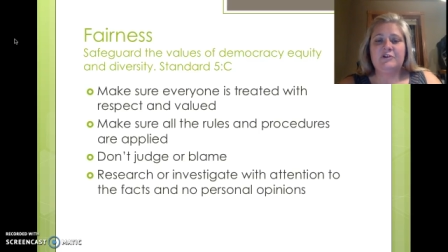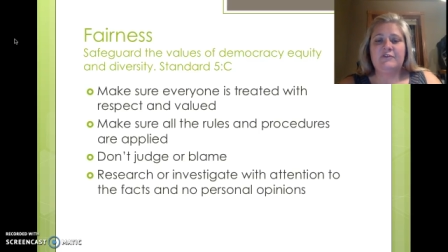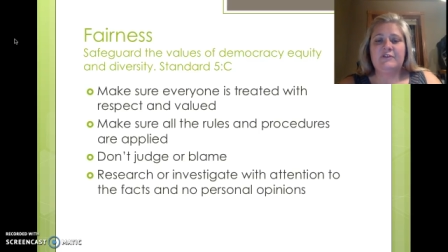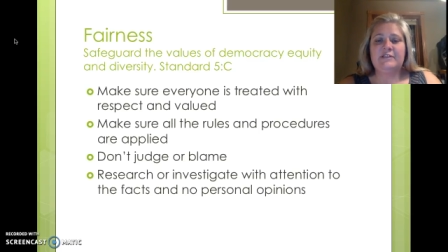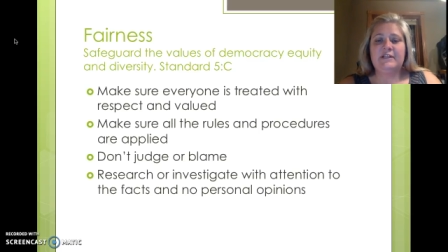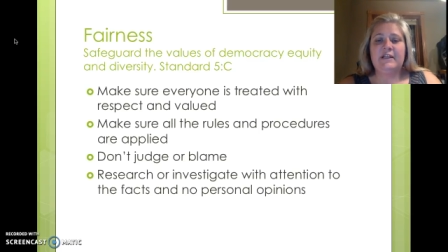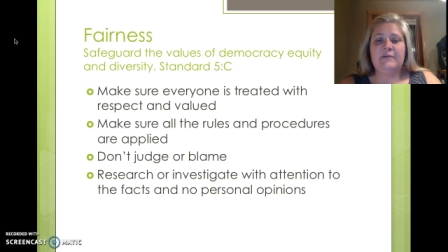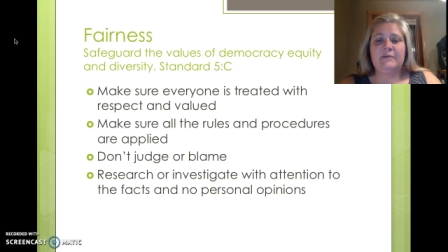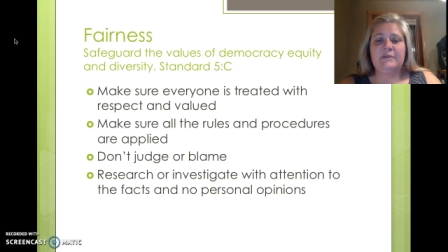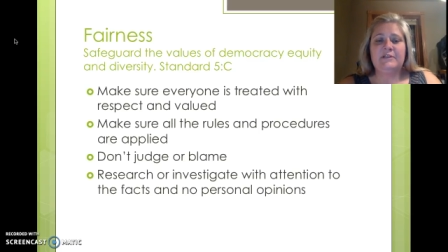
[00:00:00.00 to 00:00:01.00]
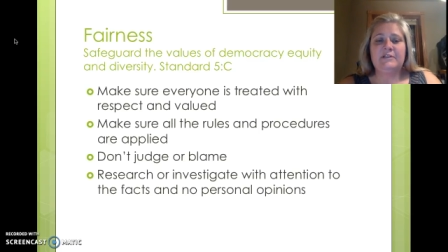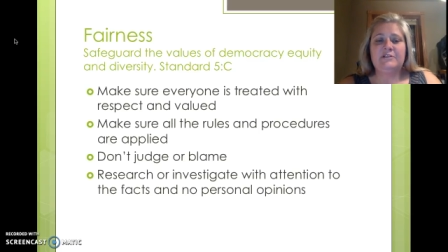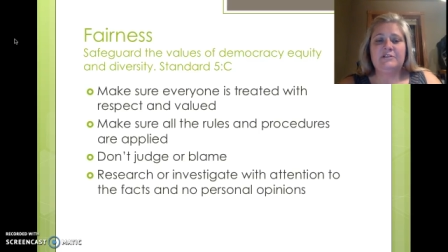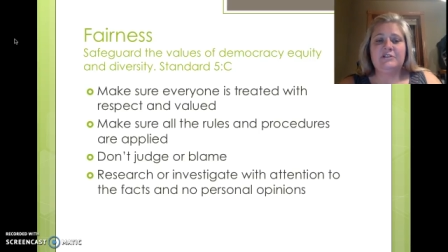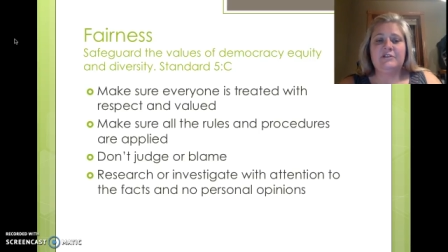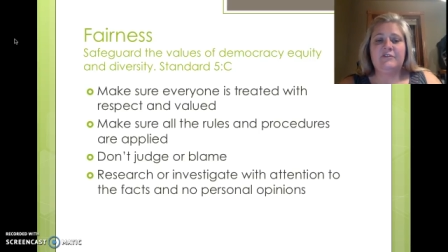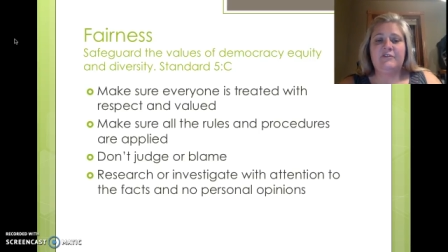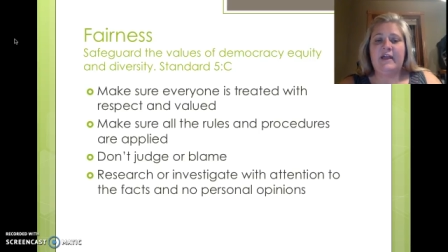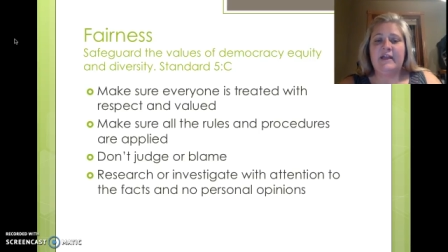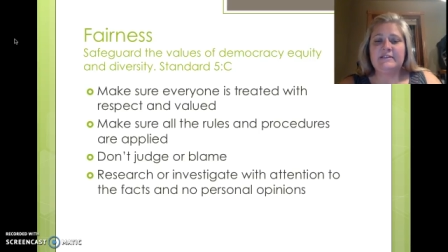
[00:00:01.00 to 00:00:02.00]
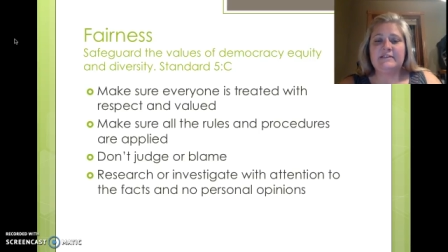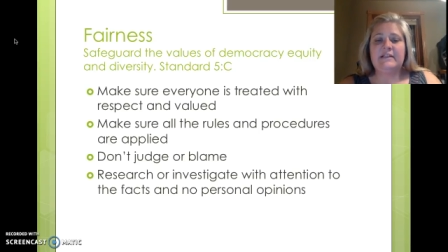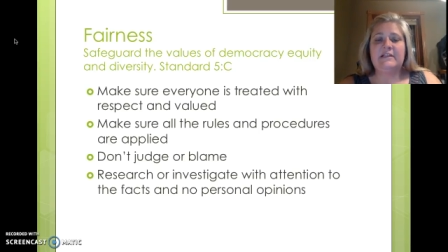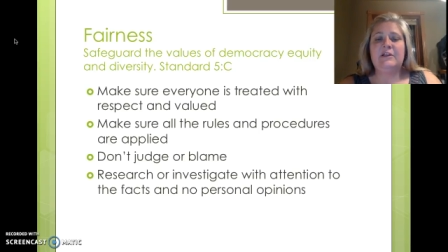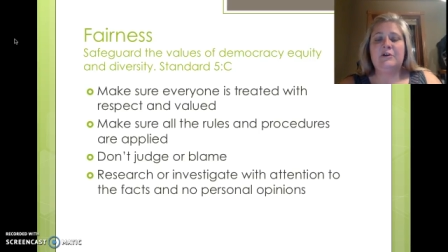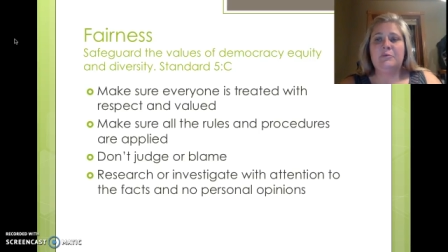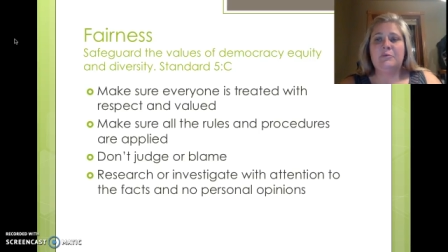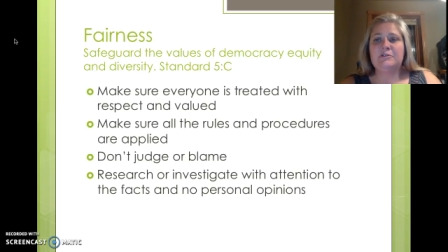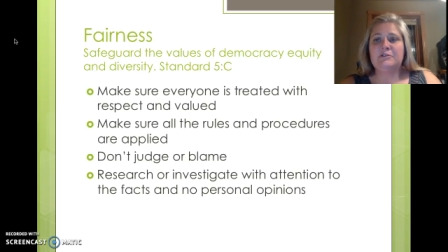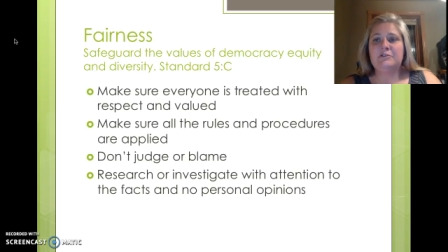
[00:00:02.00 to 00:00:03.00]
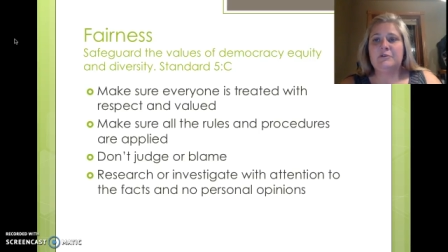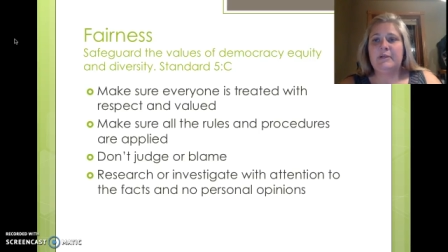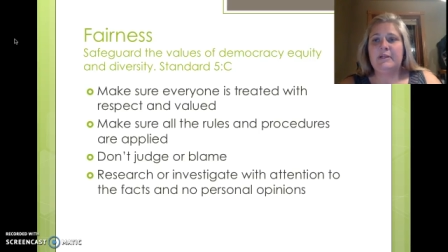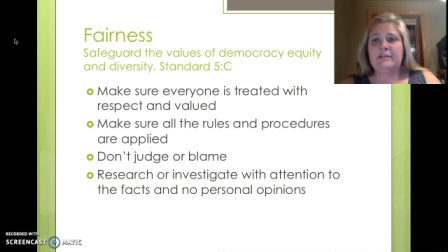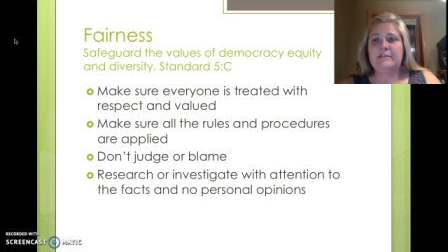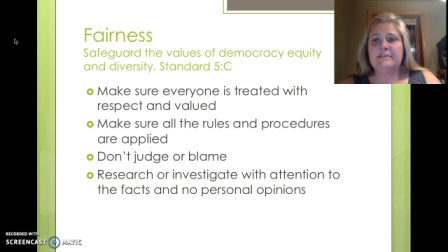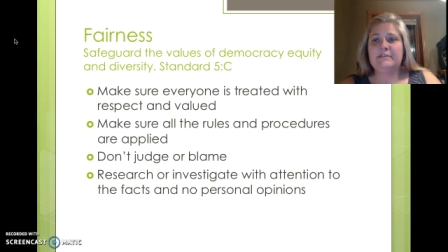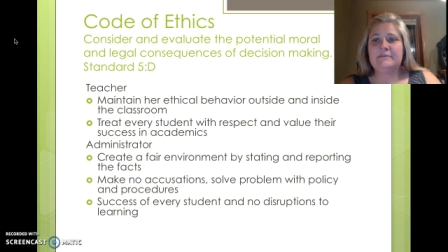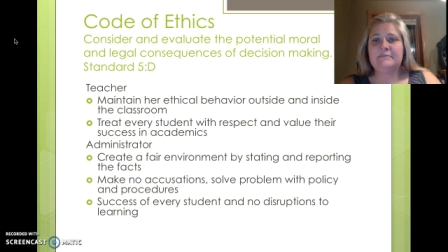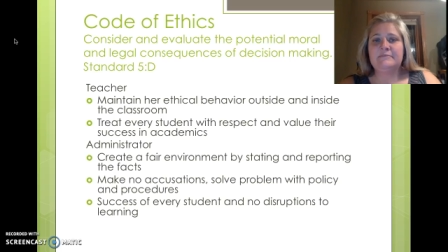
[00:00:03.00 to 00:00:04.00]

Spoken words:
or investigate with attention to the facts and no personal opinions.